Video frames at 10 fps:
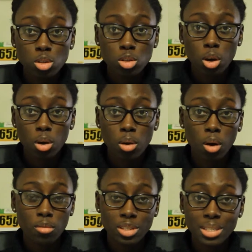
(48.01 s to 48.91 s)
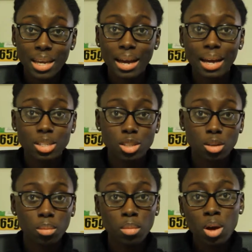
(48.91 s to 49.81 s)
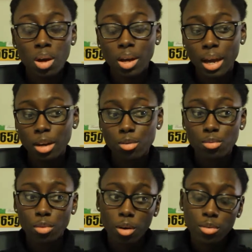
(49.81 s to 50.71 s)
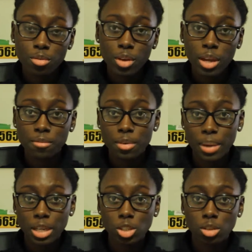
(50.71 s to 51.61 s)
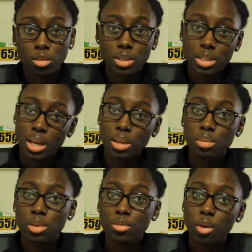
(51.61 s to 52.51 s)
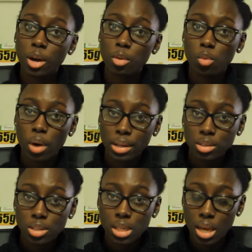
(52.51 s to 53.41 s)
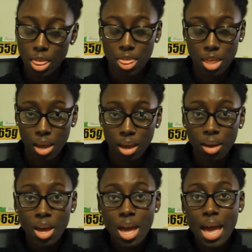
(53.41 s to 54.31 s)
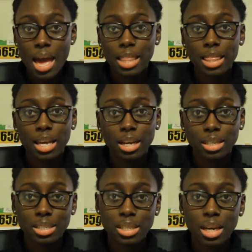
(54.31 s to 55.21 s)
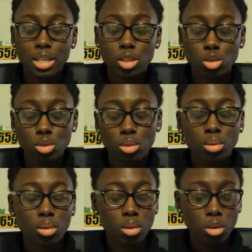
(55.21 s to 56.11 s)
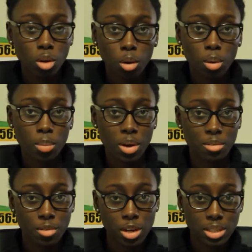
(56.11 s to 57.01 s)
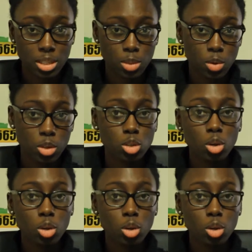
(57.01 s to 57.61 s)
So obviously I had some kind of rough information of the salon before I went there, and then I decided to go on my first experience.